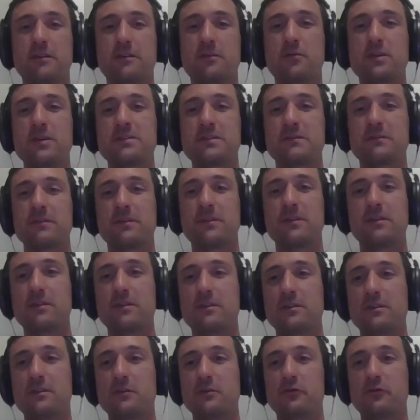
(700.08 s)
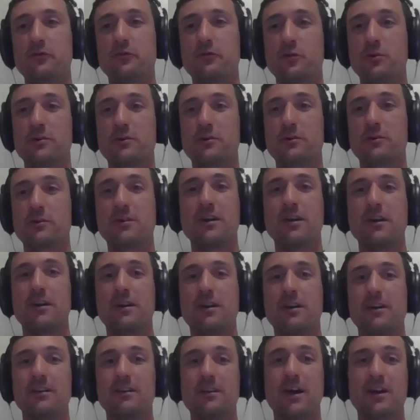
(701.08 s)
the rest of the details for
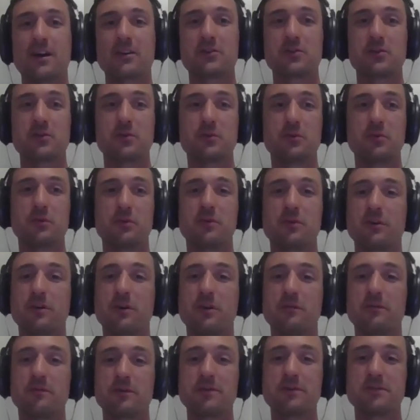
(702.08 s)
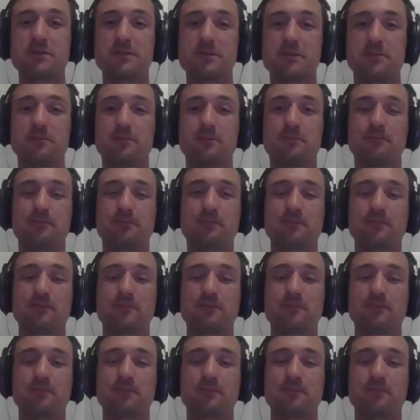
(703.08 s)
the actual conference.